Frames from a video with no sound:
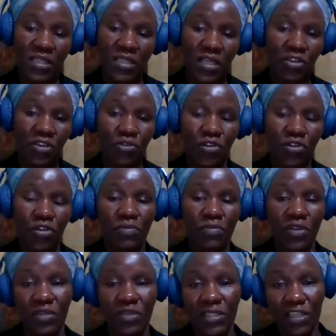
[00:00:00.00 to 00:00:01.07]
Sikh Union
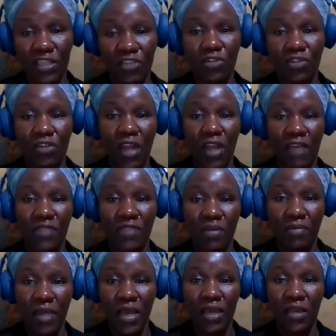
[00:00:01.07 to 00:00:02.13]
because Sikh Union have the
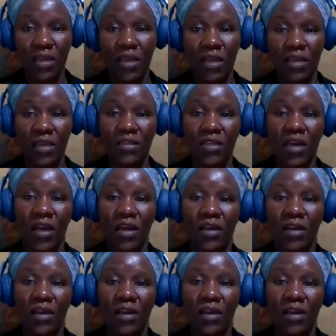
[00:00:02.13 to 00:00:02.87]
bye, and